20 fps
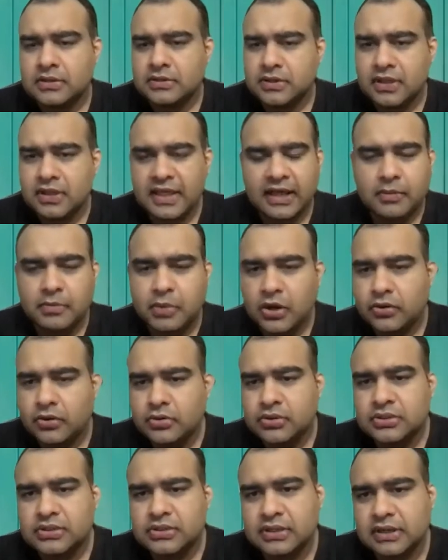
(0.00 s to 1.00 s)
think
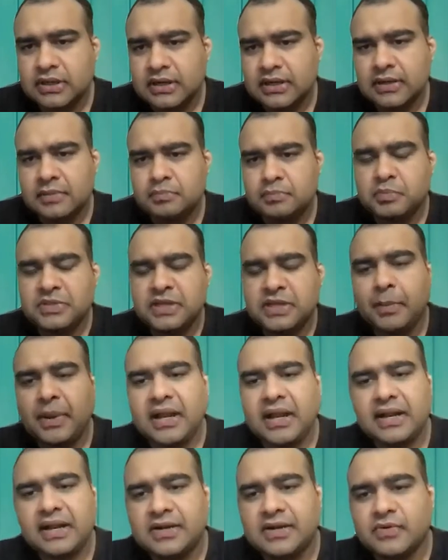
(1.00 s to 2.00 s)
about
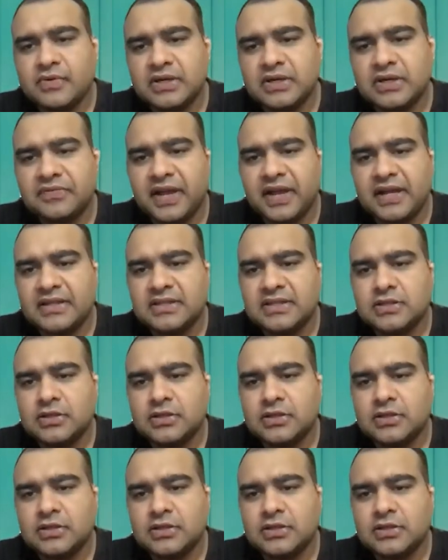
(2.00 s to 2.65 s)
typical network effects.